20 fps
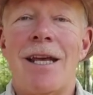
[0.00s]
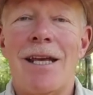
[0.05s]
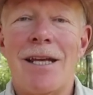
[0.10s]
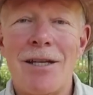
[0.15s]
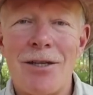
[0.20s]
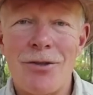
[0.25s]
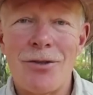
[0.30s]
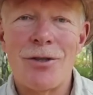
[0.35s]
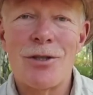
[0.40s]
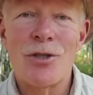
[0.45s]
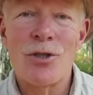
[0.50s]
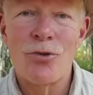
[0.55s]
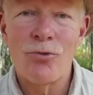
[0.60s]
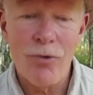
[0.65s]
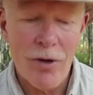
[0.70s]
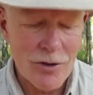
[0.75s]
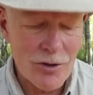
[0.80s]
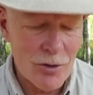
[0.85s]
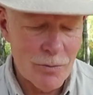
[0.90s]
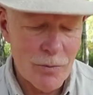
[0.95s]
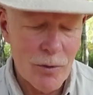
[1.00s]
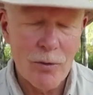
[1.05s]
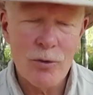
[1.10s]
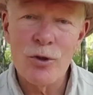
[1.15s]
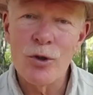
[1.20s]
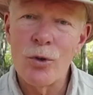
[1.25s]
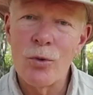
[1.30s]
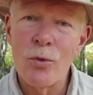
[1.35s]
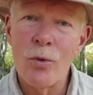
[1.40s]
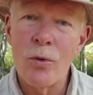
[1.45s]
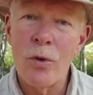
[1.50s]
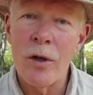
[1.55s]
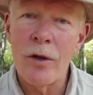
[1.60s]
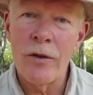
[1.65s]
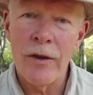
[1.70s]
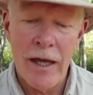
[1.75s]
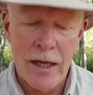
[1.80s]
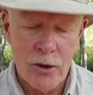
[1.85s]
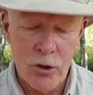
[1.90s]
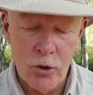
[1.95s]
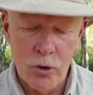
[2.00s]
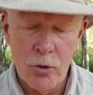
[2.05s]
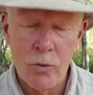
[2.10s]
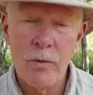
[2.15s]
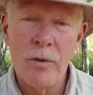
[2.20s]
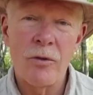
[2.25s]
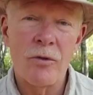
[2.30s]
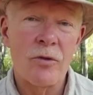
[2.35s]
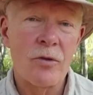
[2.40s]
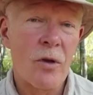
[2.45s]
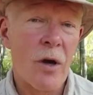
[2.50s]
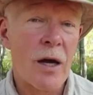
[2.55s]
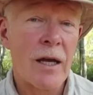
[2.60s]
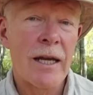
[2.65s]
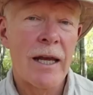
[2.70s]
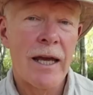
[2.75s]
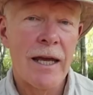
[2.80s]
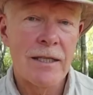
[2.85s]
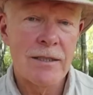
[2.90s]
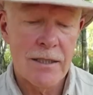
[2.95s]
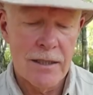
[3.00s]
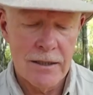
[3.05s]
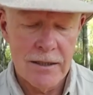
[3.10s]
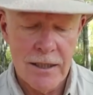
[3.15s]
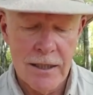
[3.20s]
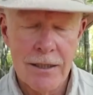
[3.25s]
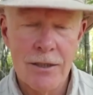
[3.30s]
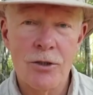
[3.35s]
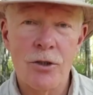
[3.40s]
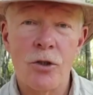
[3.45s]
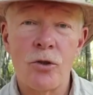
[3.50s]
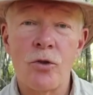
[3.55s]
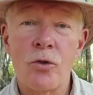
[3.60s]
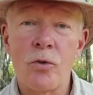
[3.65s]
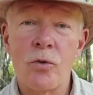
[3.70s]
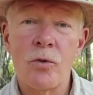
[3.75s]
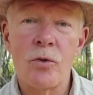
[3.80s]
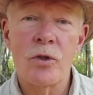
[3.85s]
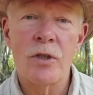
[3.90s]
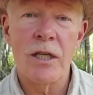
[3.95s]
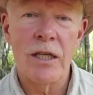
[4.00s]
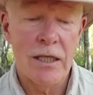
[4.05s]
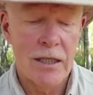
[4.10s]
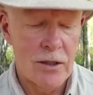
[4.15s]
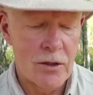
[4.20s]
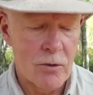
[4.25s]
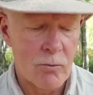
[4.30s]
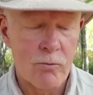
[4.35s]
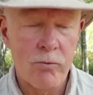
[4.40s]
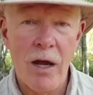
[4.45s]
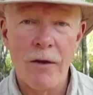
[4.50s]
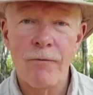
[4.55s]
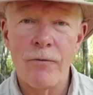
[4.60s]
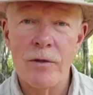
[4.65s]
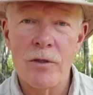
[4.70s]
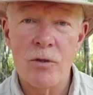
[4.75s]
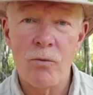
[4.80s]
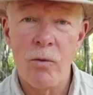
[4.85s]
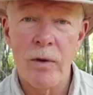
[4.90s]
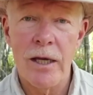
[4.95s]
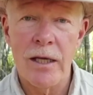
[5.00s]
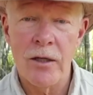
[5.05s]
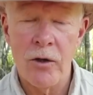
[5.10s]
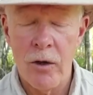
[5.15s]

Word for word: indestructible tool that you will not hesitate to use in the roughest way.